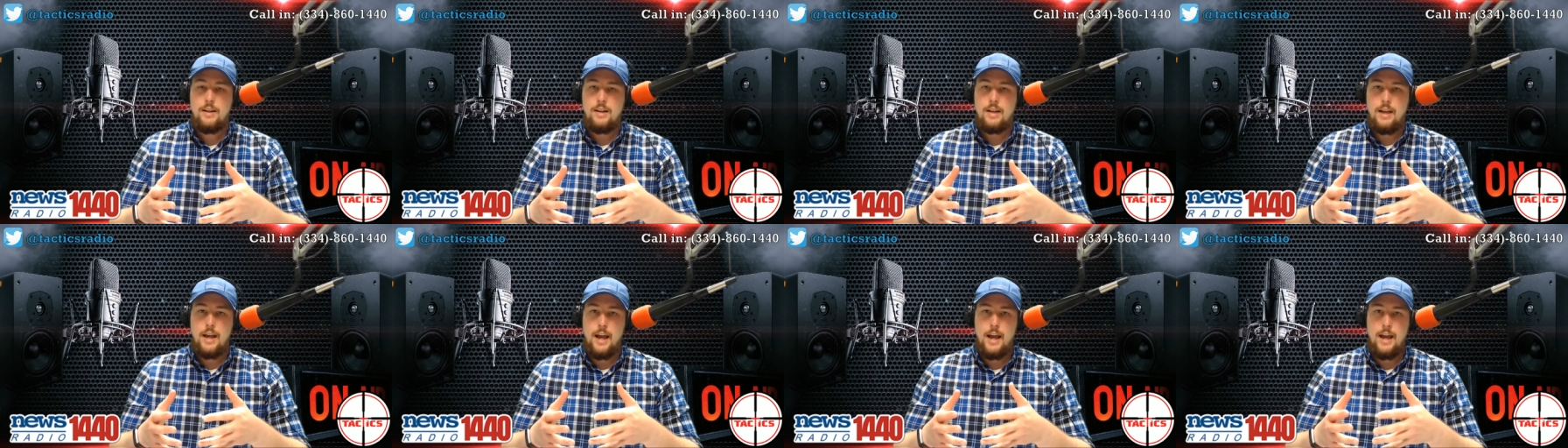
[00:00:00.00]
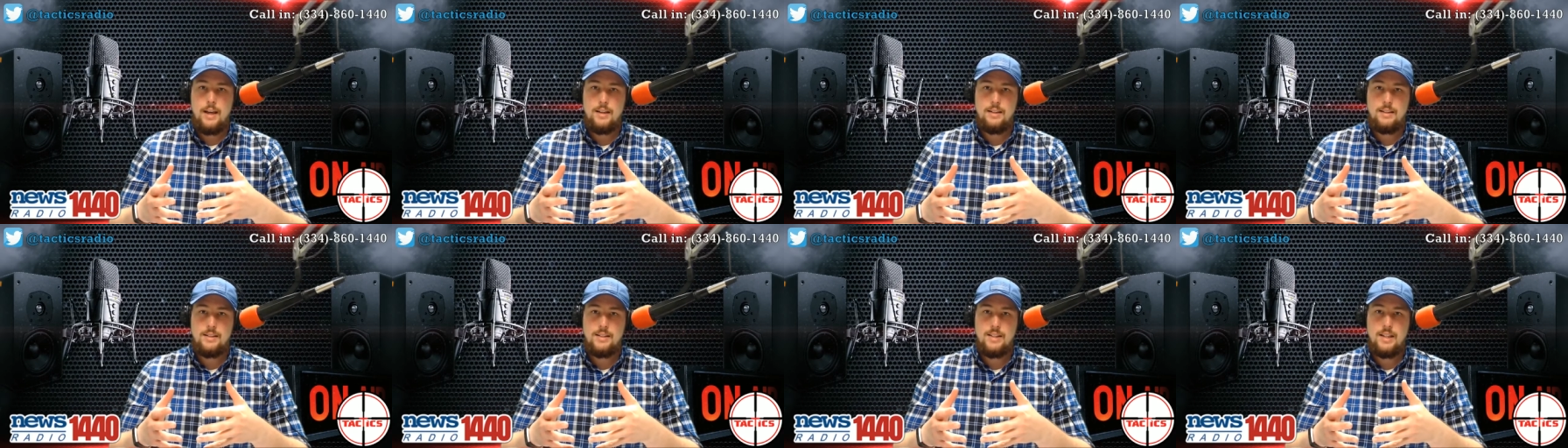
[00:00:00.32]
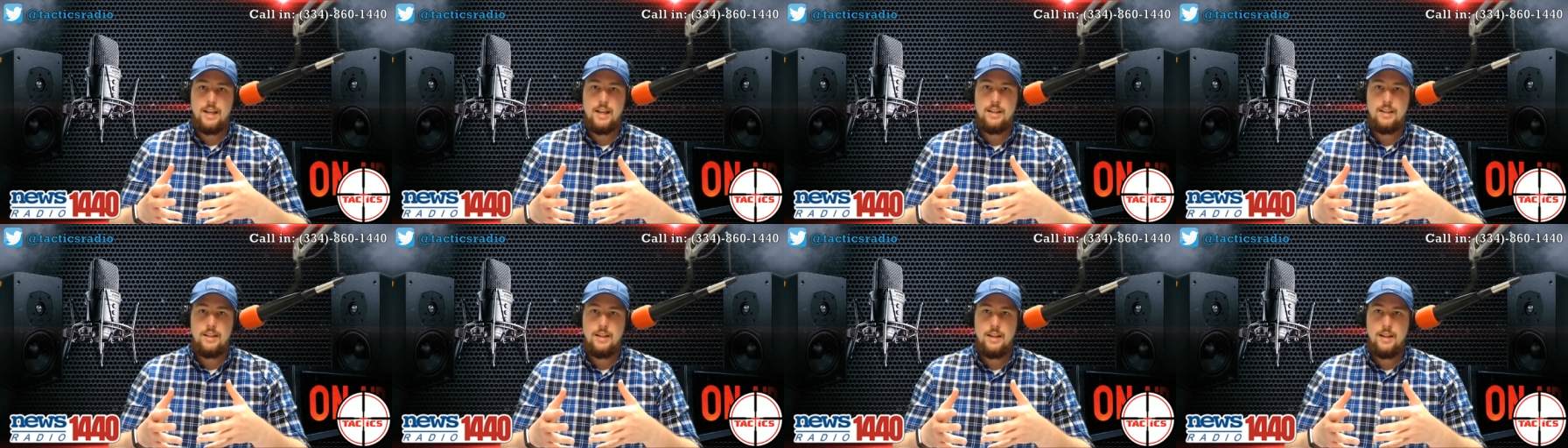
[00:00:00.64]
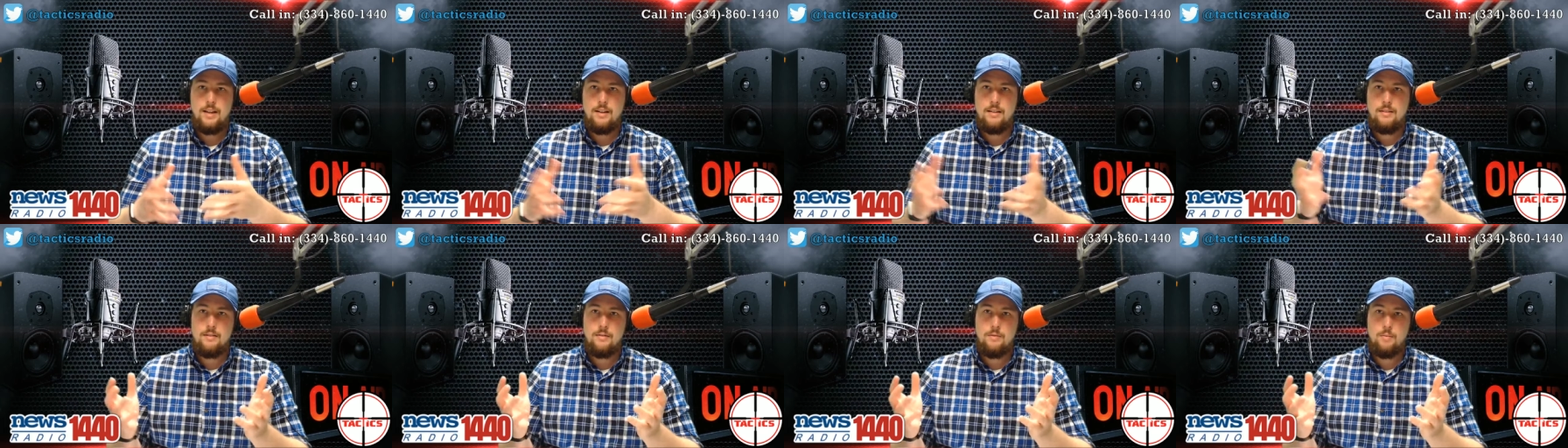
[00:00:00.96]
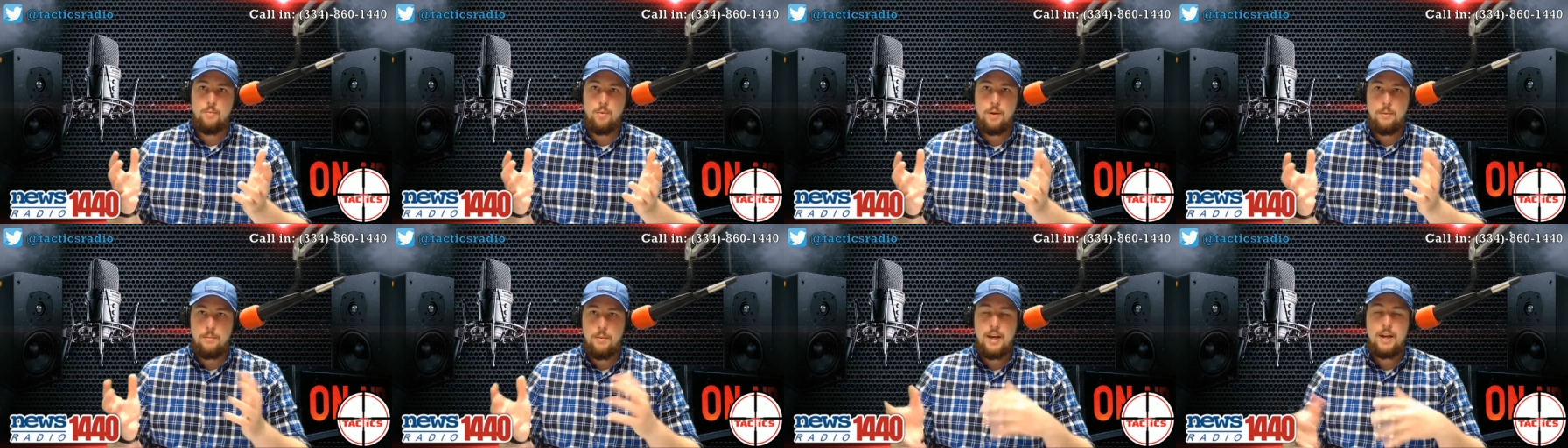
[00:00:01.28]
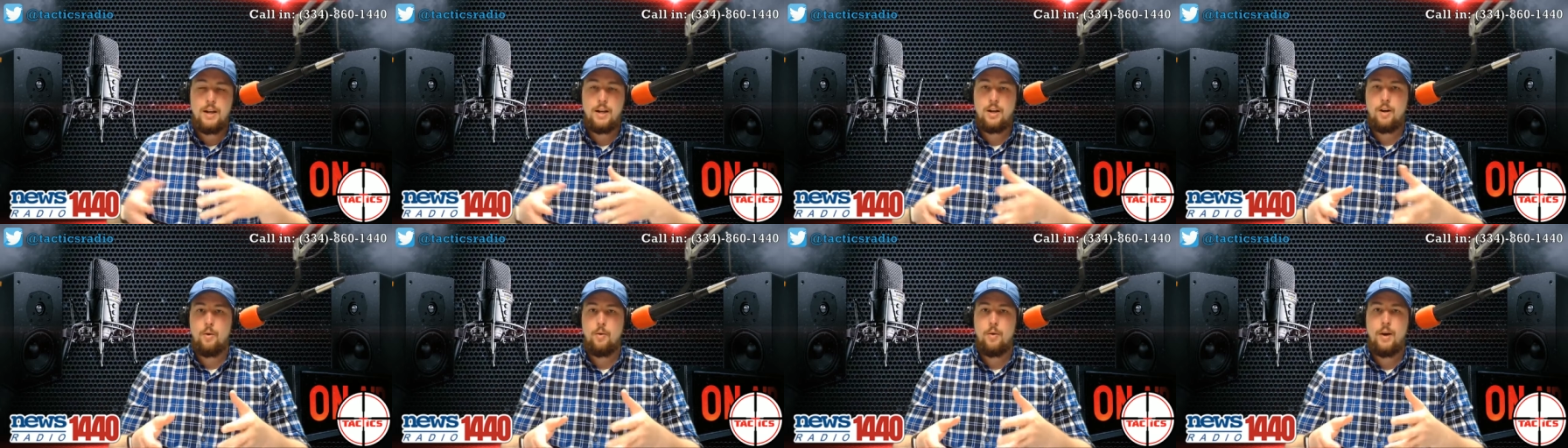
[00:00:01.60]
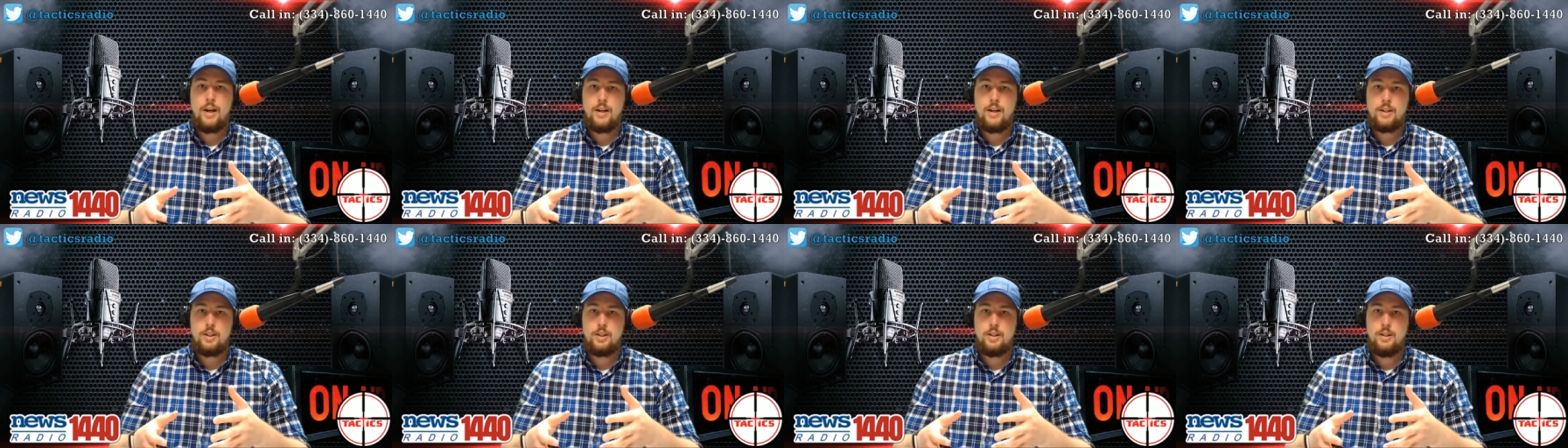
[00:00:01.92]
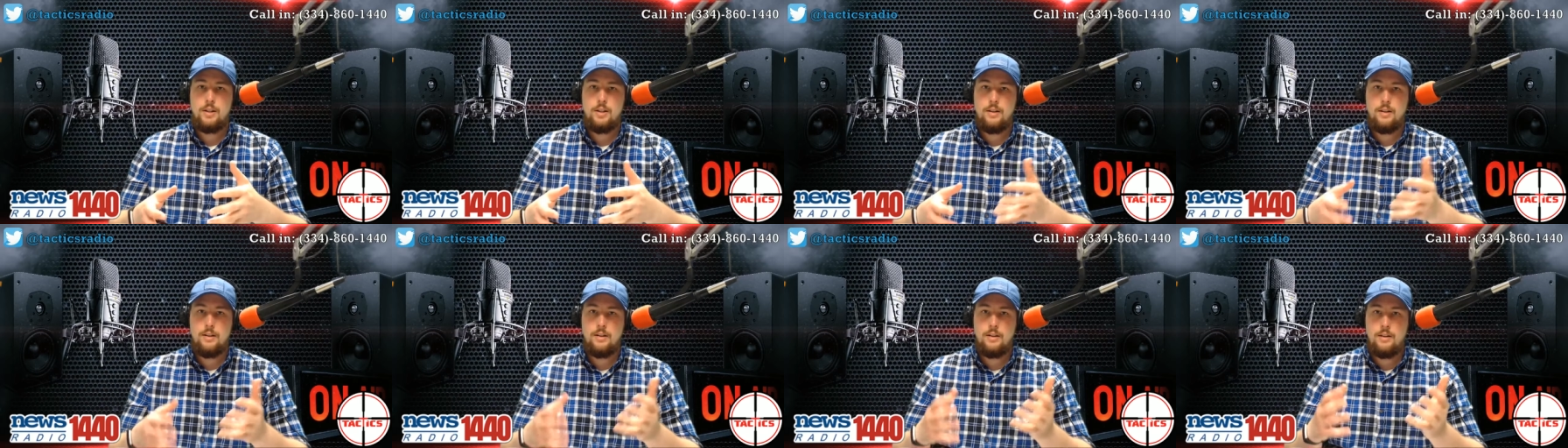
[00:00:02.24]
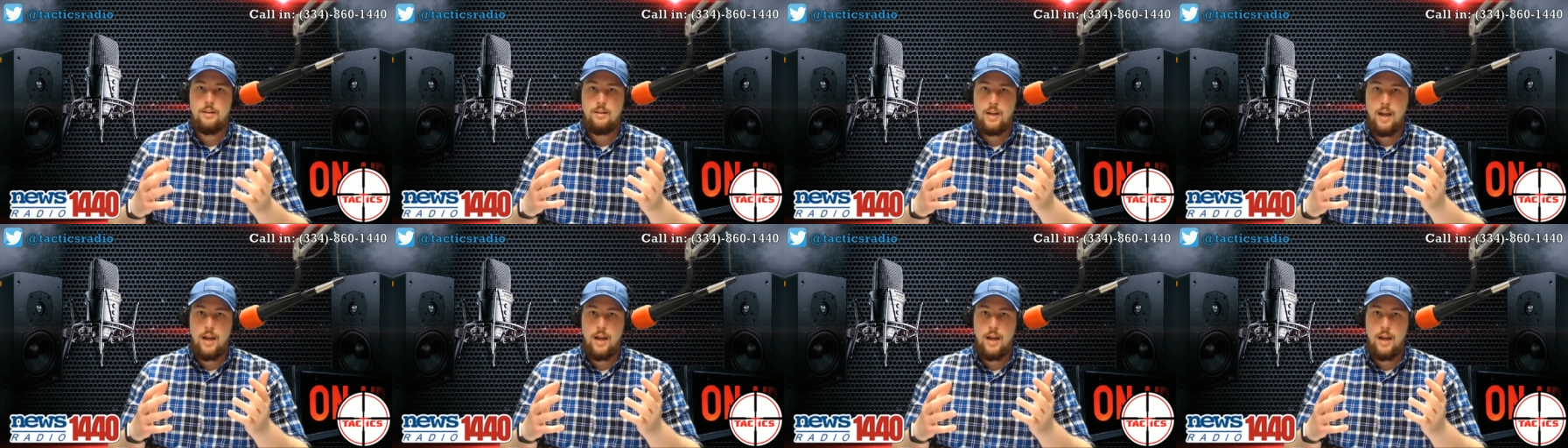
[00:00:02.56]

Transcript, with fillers: and said that we made a correction.